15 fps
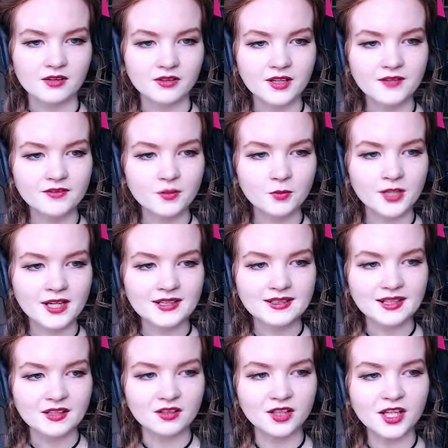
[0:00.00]
I'll give the
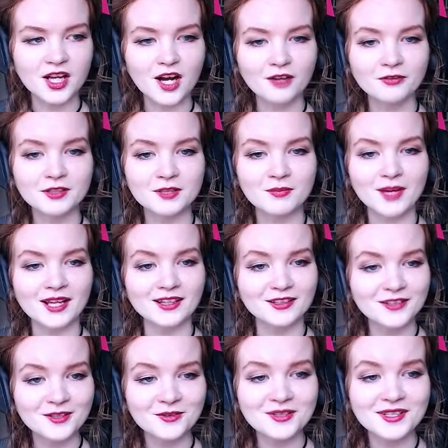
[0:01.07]
price I only offer to my
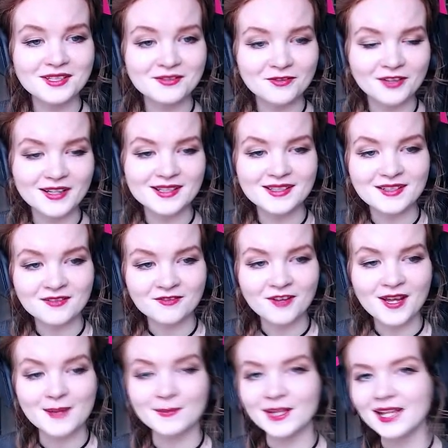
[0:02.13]
closest friends and
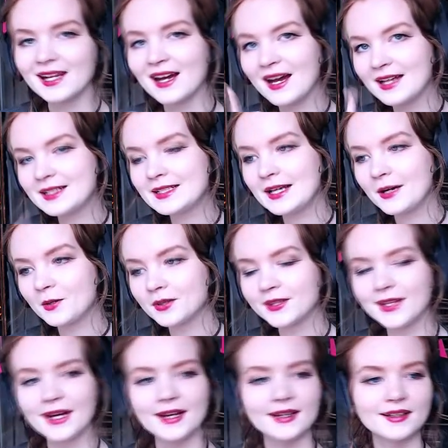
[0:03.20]
family. I
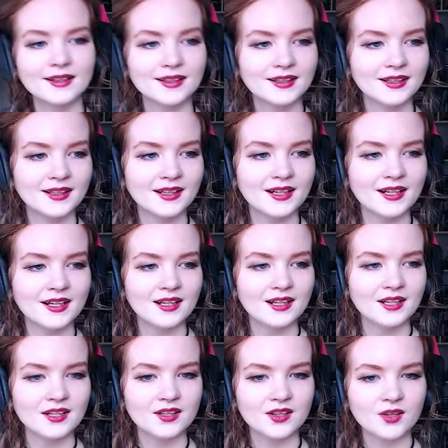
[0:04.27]
doubt that.
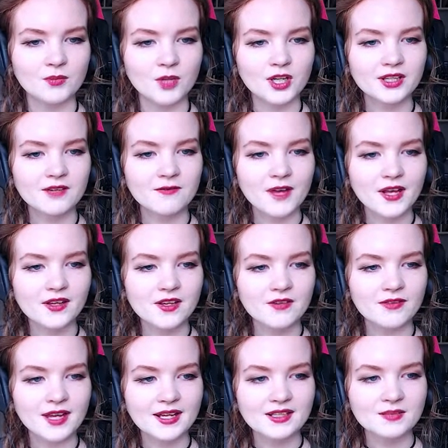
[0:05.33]
The market value
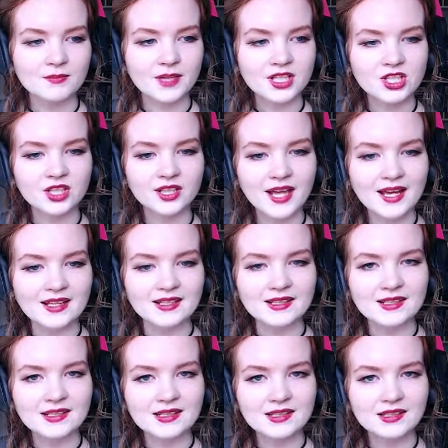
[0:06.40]
of that is much
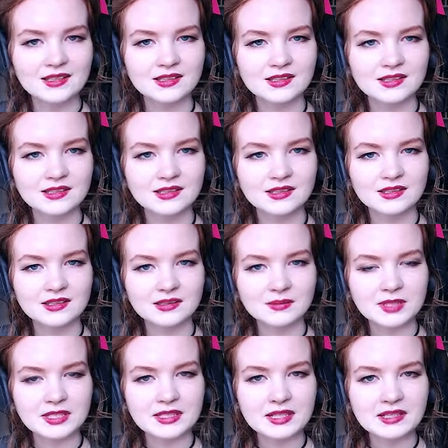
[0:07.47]
less. I
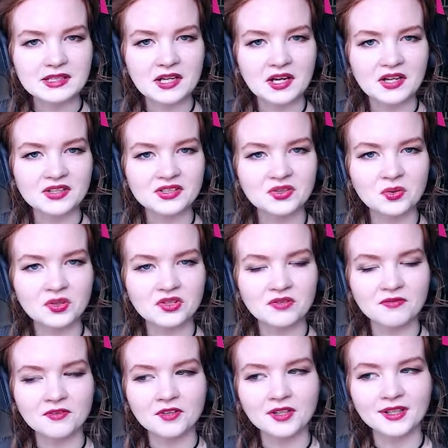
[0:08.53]
mean, it says cost
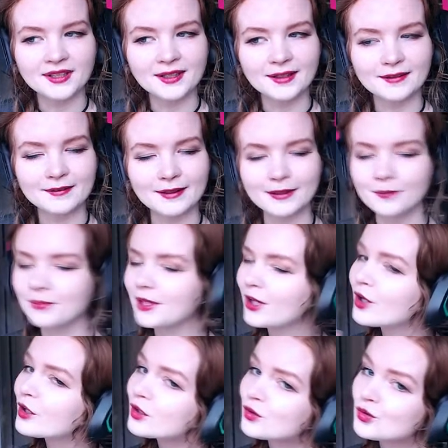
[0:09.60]
248 right up
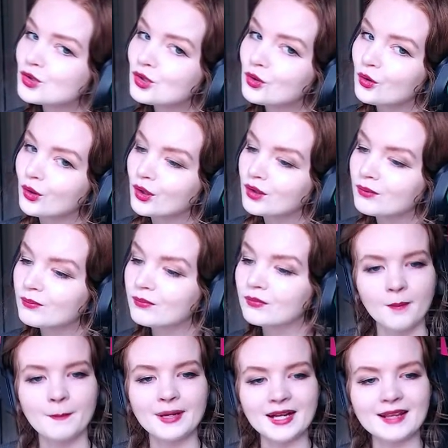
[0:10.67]
there. Are you sure?
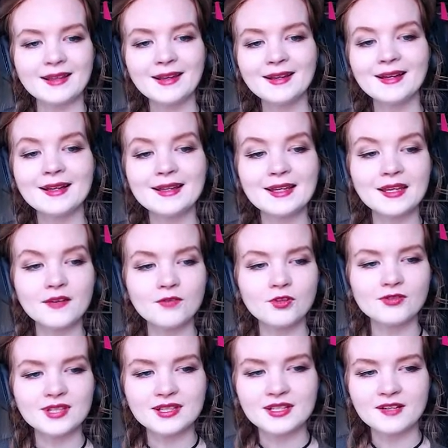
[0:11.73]
But I think I can give
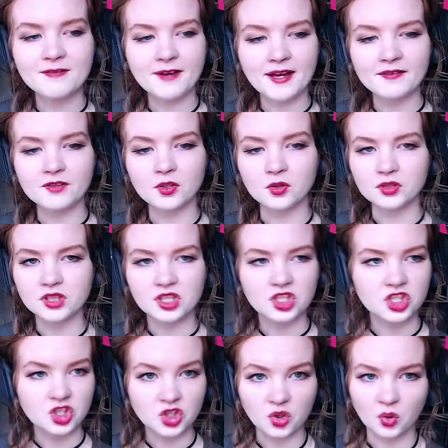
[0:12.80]
you 65 gold.
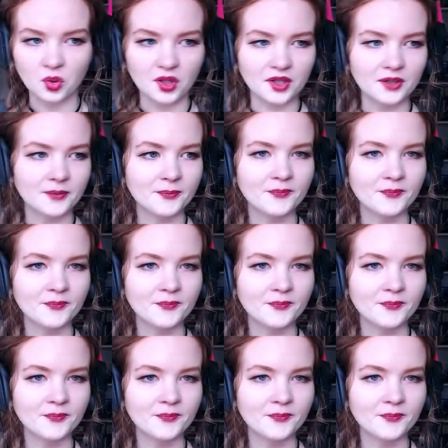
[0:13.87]
Sure.